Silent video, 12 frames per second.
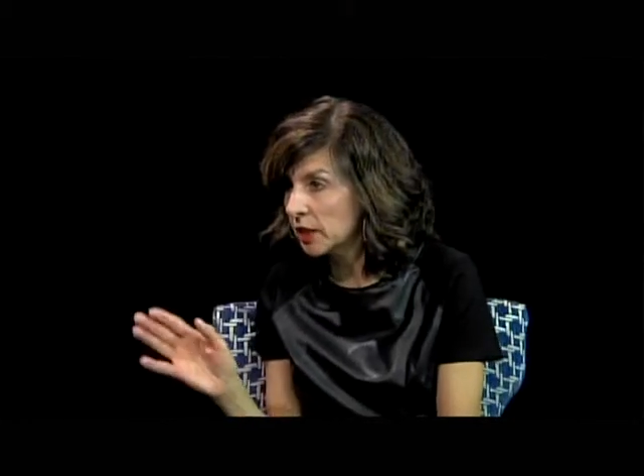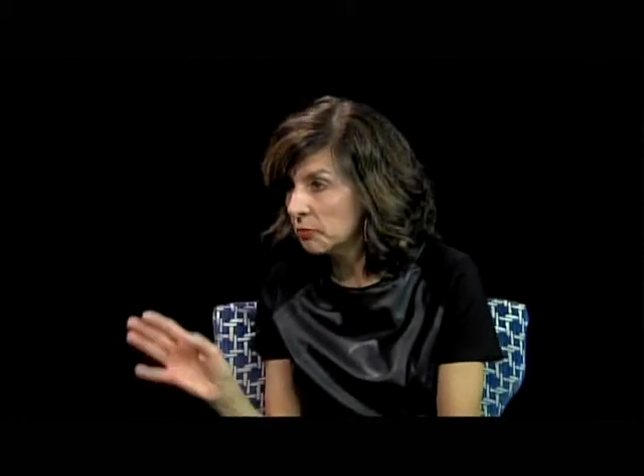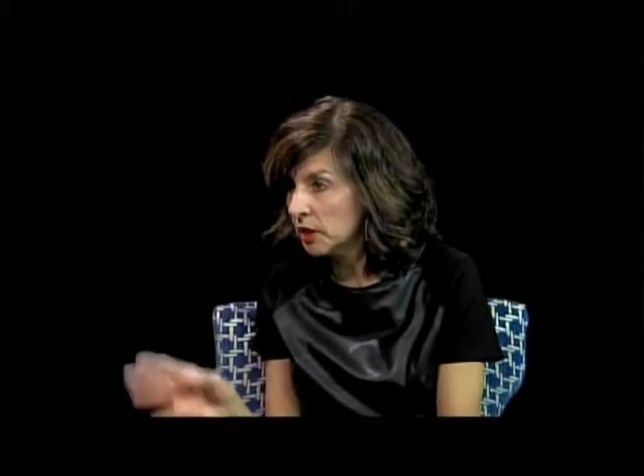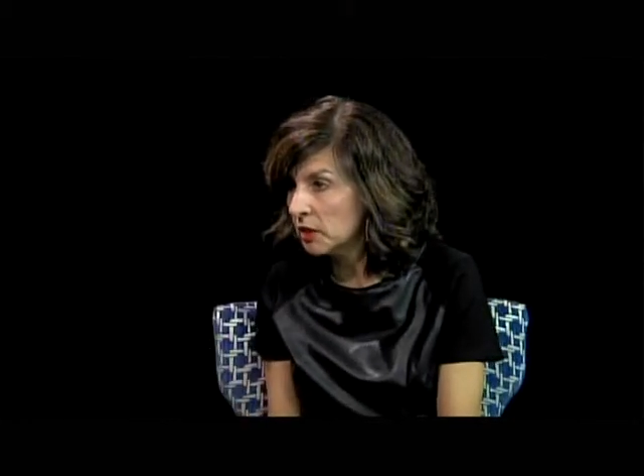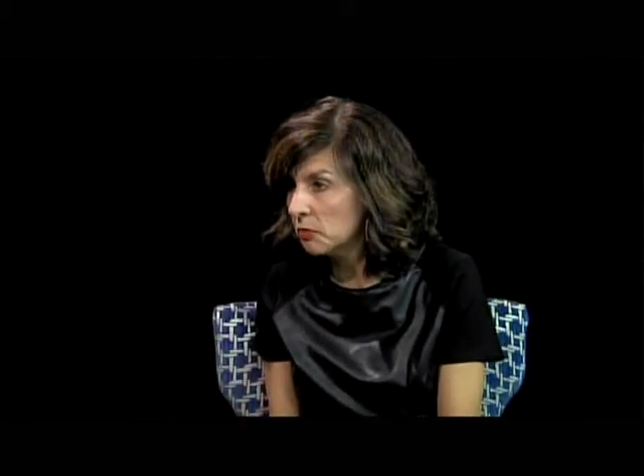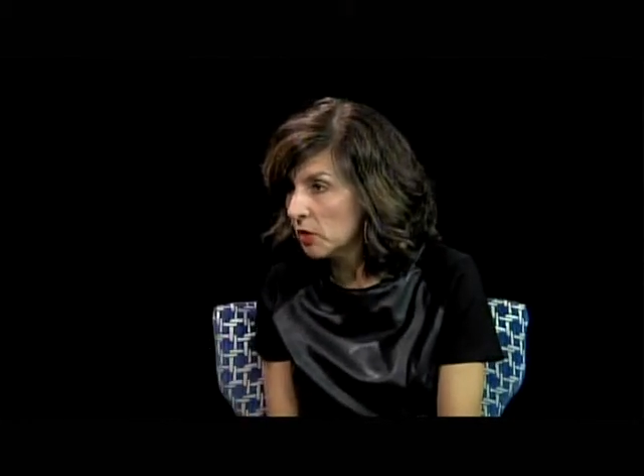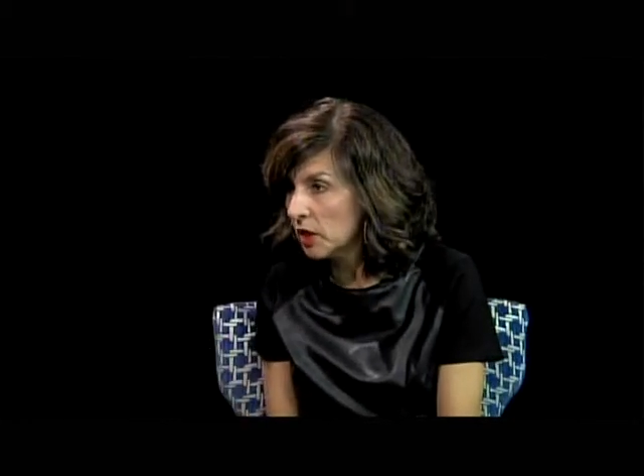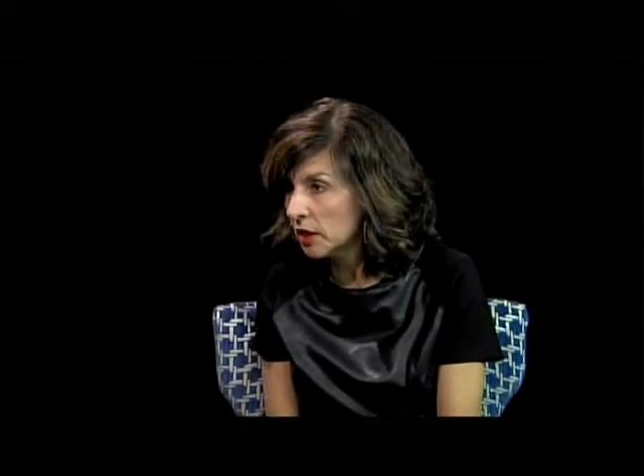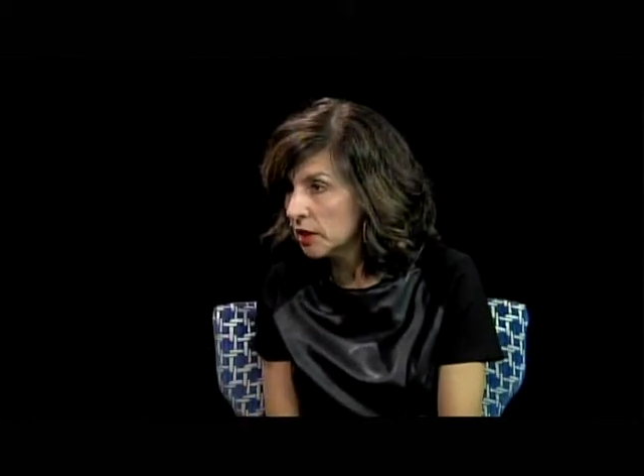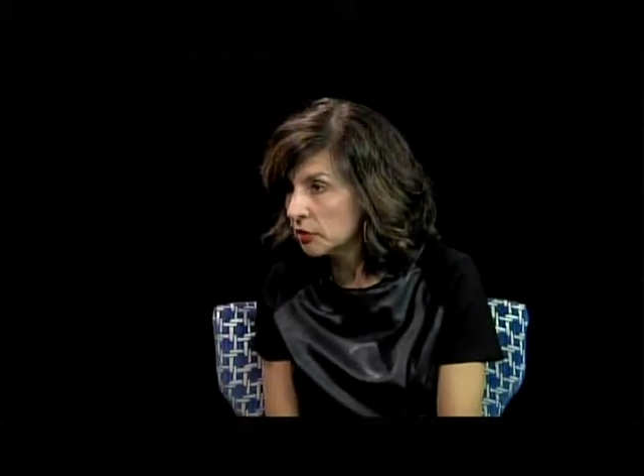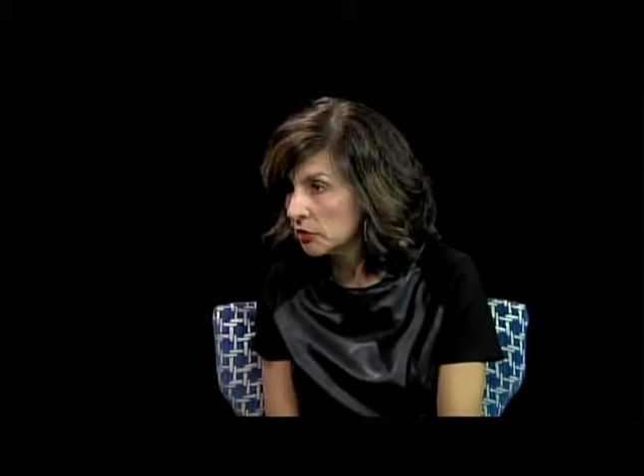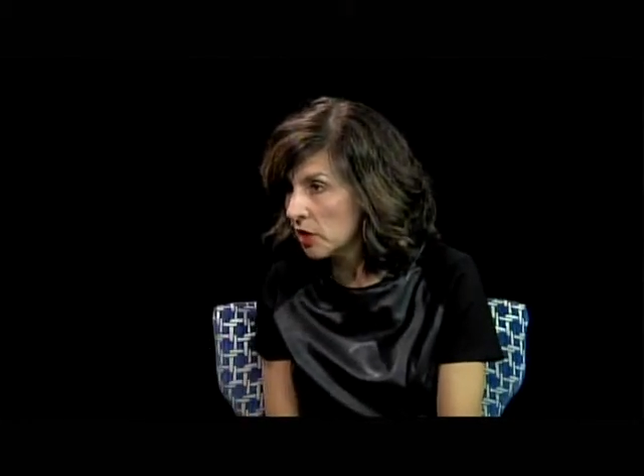what do you want
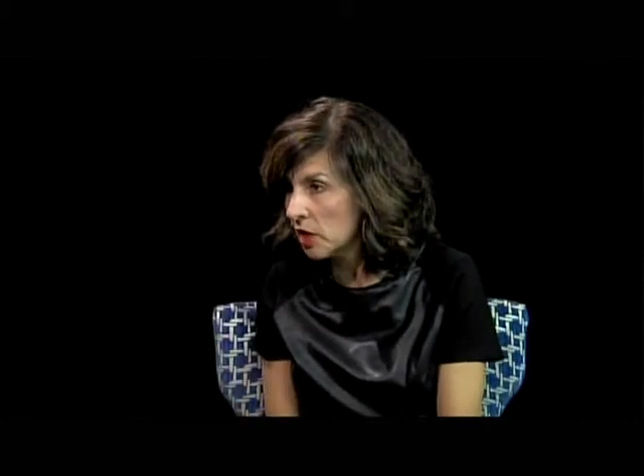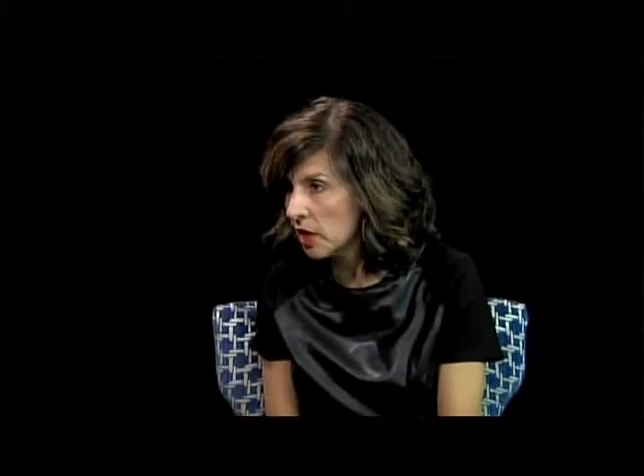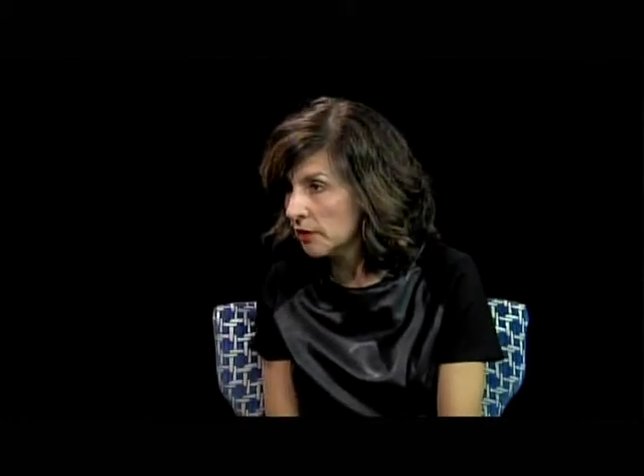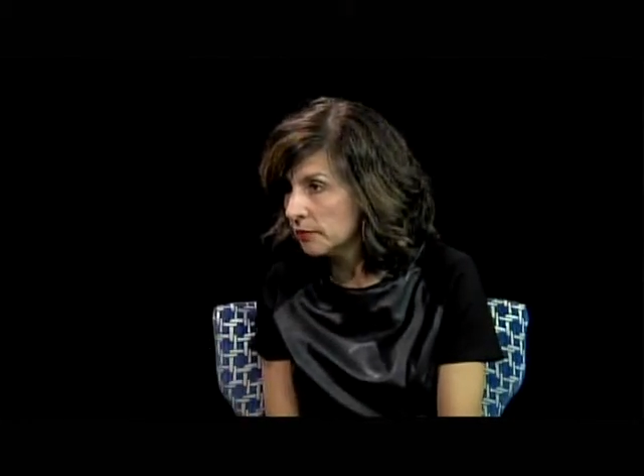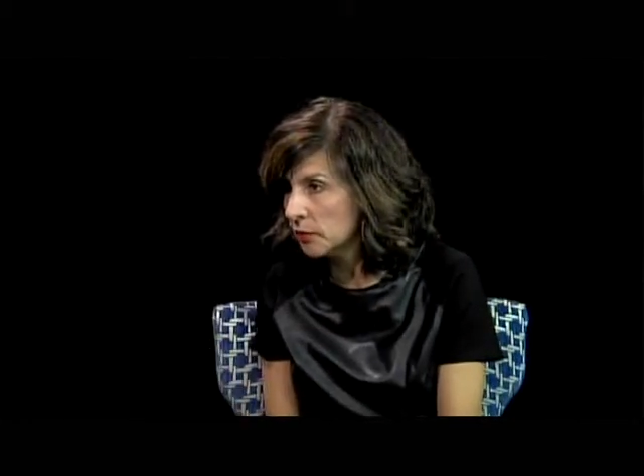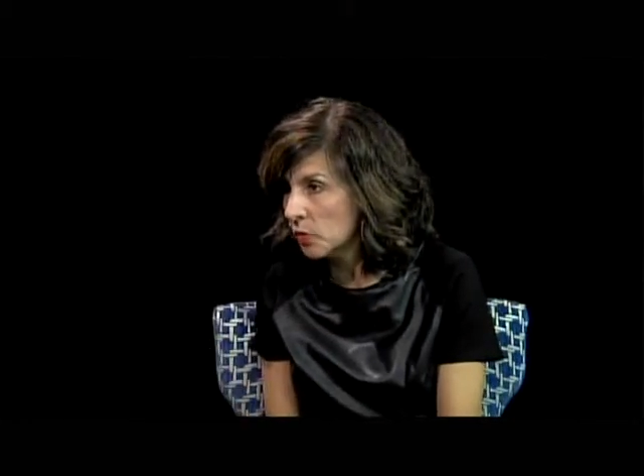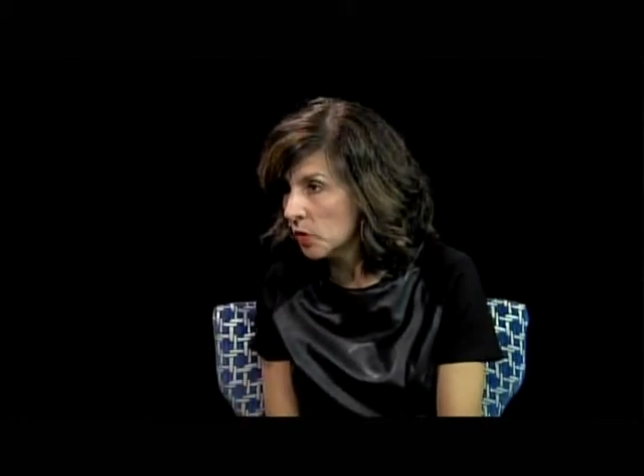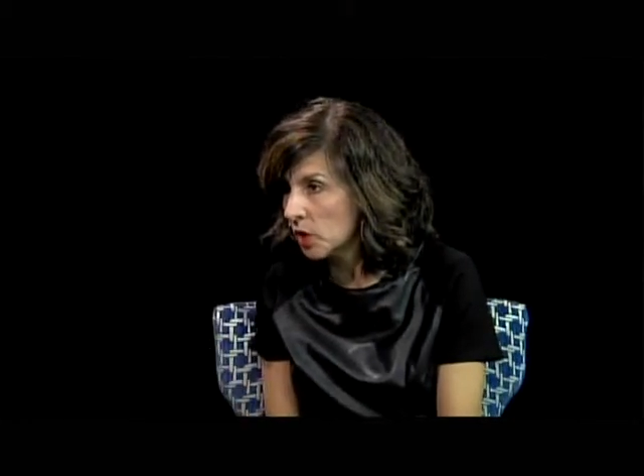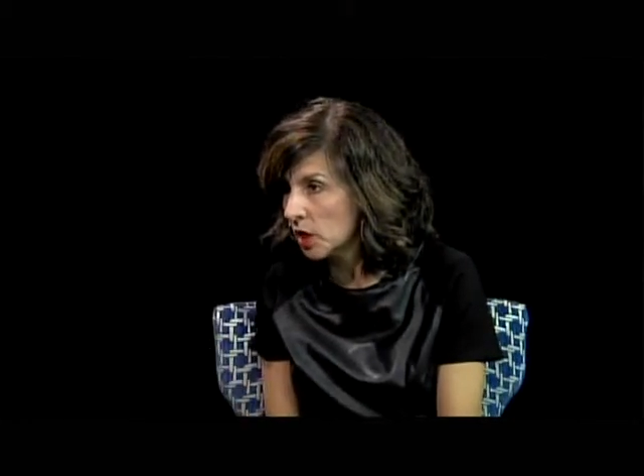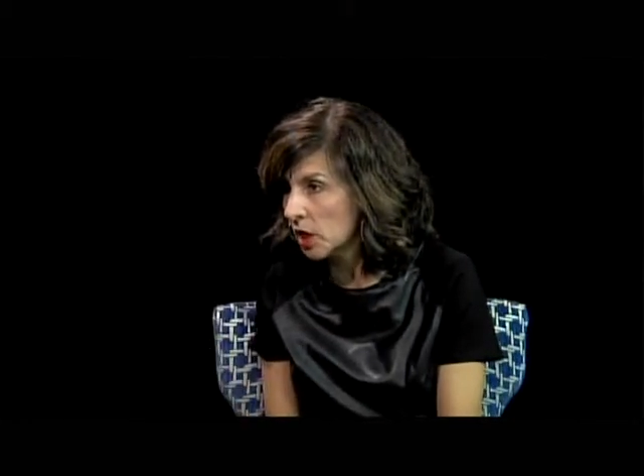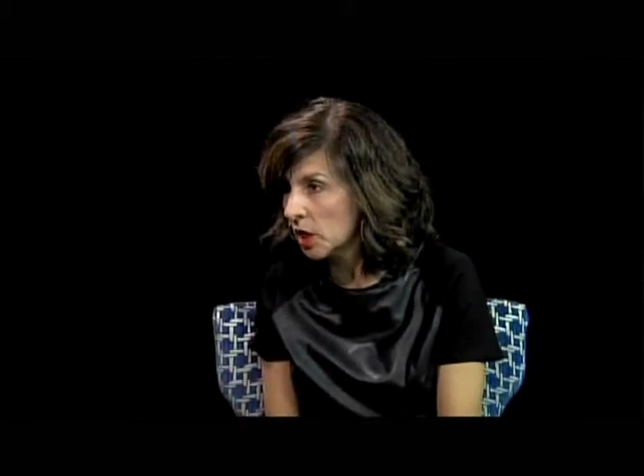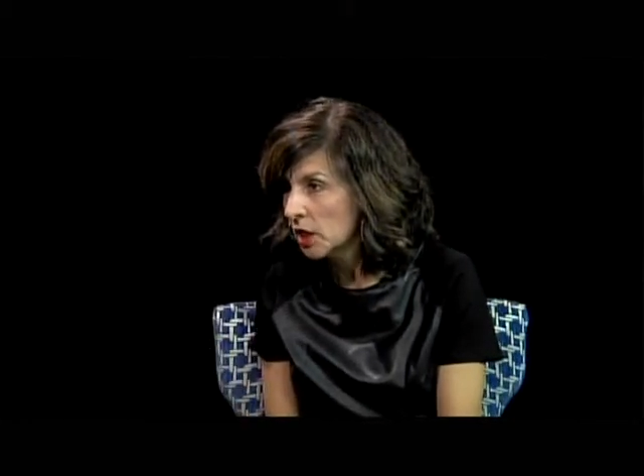to draw
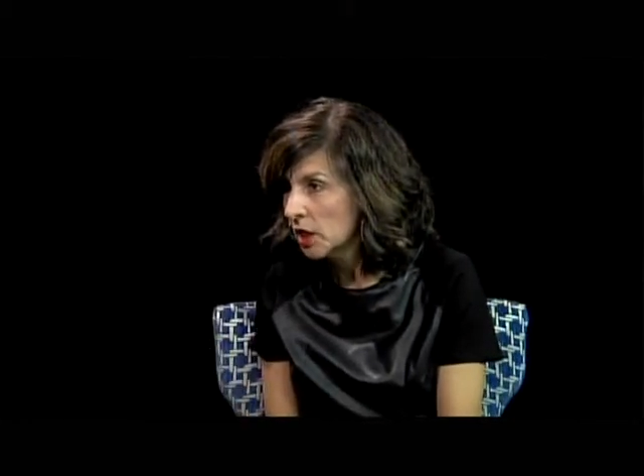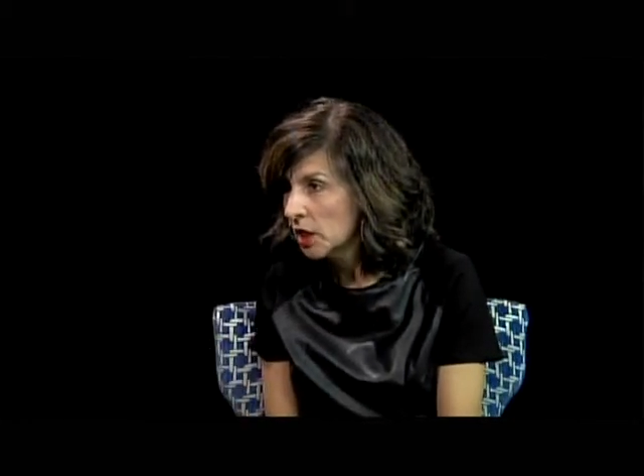for?